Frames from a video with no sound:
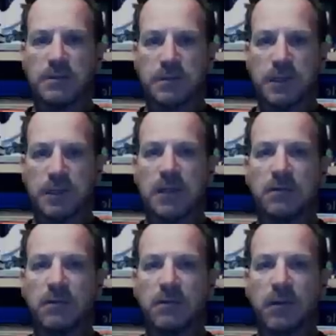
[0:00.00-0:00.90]
get ahead of
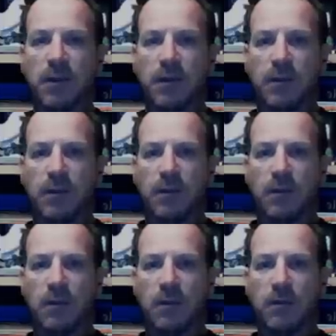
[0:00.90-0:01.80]
them. Let's
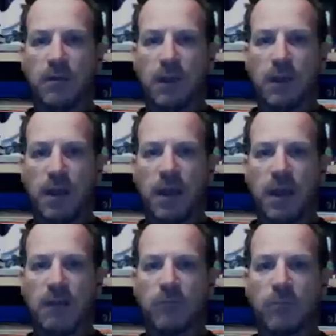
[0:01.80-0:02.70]
keep up the good
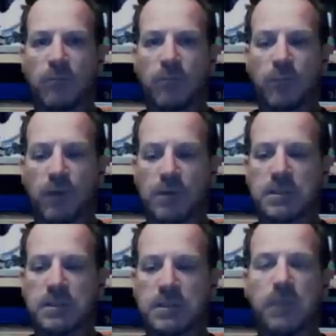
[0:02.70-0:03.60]
work, and
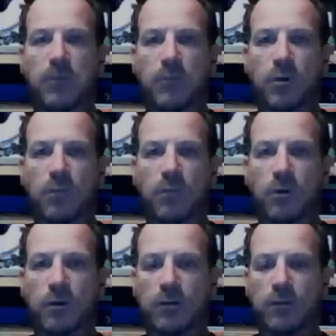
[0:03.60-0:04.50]
thank
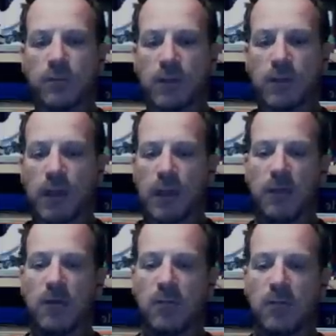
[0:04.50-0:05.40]
you for listening.